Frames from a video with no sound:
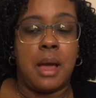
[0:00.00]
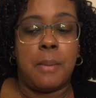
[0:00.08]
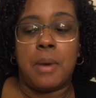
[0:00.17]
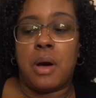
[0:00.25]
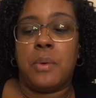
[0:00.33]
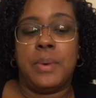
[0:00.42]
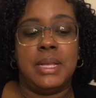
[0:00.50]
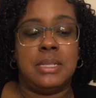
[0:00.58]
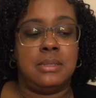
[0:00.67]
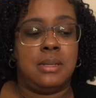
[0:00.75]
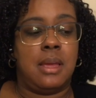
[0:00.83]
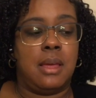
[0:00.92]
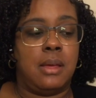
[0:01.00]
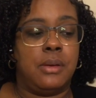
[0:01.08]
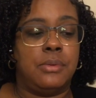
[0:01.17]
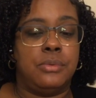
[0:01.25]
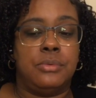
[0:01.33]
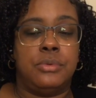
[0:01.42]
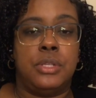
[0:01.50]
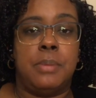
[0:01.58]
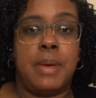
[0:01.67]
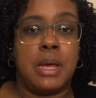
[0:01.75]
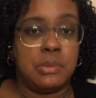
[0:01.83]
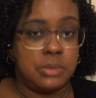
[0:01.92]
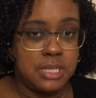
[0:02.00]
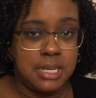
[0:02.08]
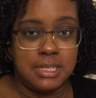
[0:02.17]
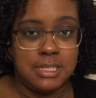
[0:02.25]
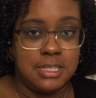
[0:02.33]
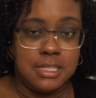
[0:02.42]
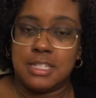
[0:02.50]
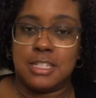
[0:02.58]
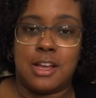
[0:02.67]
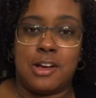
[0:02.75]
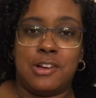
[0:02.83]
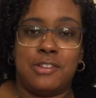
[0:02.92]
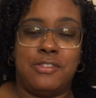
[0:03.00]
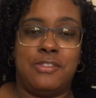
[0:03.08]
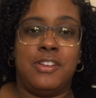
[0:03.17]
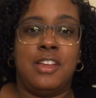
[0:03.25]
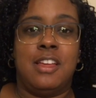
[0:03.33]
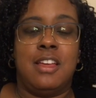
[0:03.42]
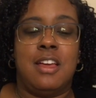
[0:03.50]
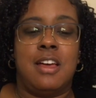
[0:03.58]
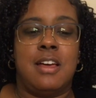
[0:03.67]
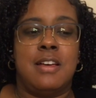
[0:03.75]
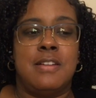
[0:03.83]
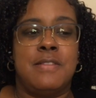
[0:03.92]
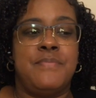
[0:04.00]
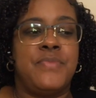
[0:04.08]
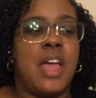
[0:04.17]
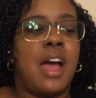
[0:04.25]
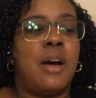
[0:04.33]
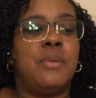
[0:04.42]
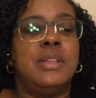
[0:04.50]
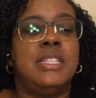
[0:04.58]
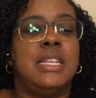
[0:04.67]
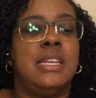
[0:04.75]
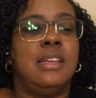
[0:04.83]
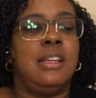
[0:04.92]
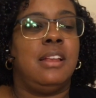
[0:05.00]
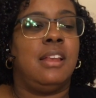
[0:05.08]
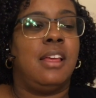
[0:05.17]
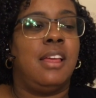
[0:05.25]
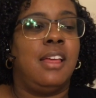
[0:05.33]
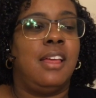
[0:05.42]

I'm always down to bounce ideas off. I was in